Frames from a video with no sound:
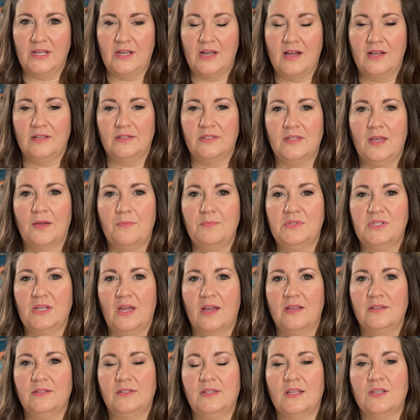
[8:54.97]
concept
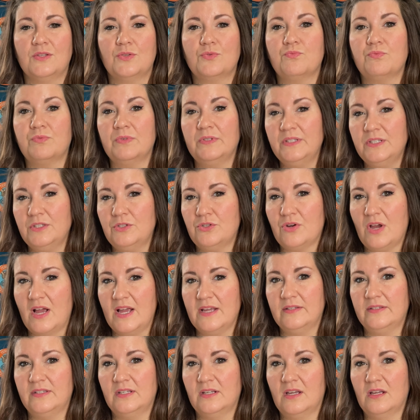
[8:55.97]
does is really
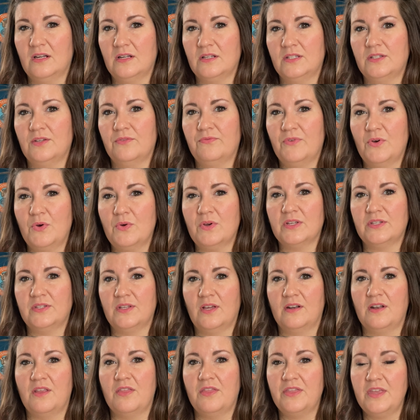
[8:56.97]
tries to get us to focus on
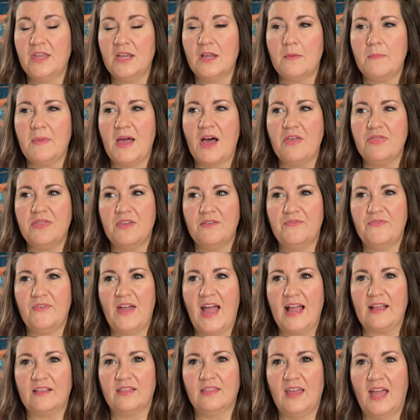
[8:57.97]
and think about the
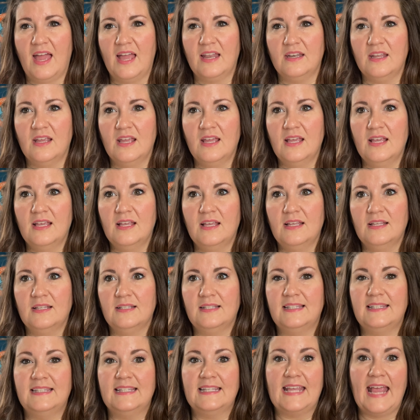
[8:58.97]
fact that
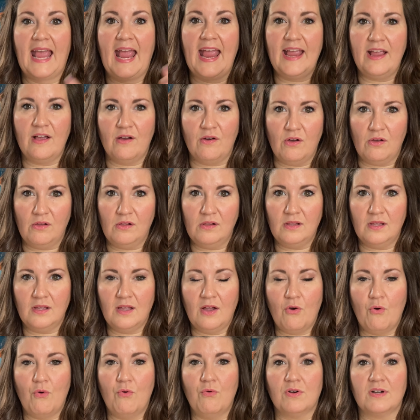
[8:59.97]
scale
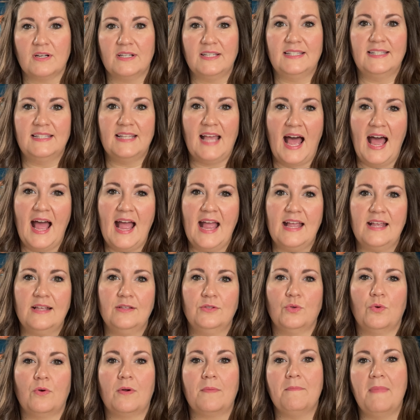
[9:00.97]
or
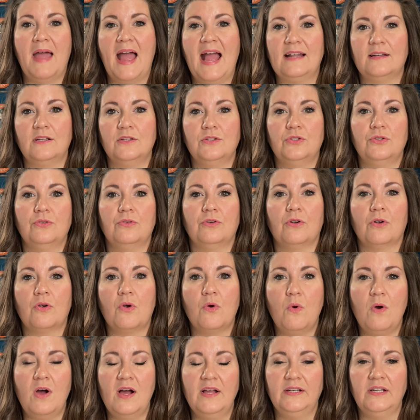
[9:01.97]
size or magnitude or
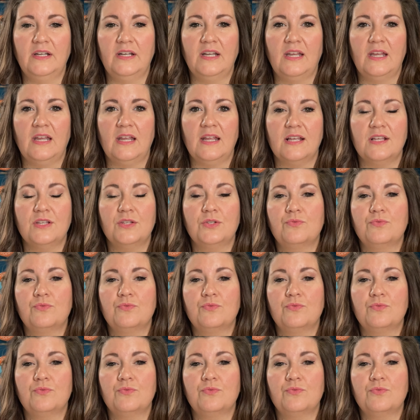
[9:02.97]
quantity is